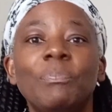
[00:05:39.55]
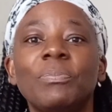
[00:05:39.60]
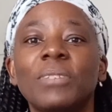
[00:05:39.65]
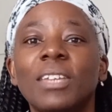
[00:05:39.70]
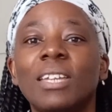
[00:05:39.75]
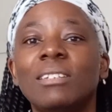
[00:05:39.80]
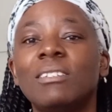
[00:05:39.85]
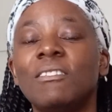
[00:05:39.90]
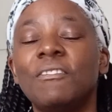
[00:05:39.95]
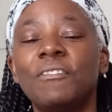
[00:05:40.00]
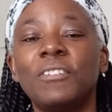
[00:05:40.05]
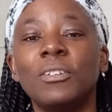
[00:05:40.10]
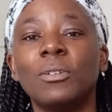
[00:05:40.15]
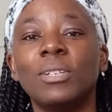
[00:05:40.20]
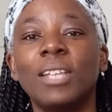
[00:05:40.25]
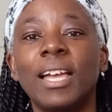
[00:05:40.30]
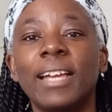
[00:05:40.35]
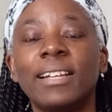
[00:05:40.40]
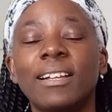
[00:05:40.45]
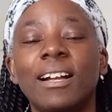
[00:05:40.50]
and to feel
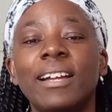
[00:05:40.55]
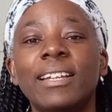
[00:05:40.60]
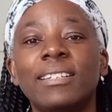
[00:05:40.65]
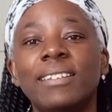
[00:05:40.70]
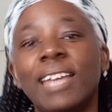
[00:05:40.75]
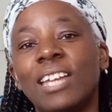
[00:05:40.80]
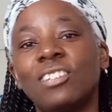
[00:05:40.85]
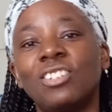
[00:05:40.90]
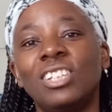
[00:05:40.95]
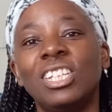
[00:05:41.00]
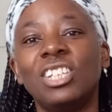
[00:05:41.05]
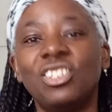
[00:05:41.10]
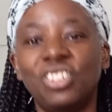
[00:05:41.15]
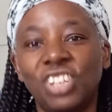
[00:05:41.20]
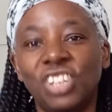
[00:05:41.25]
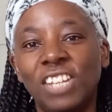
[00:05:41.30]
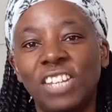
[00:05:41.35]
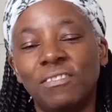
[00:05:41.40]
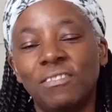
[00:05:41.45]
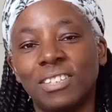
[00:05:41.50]
like I'd actually
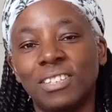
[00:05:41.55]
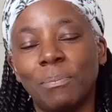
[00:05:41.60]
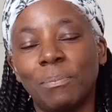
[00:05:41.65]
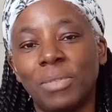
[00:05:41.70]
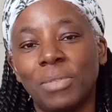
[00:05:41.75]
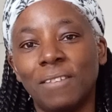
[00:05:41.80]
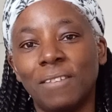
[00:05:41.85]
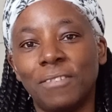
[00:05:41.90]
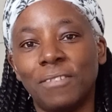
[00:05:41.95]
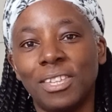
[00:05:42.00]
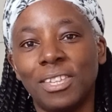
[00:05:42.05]
achieved something for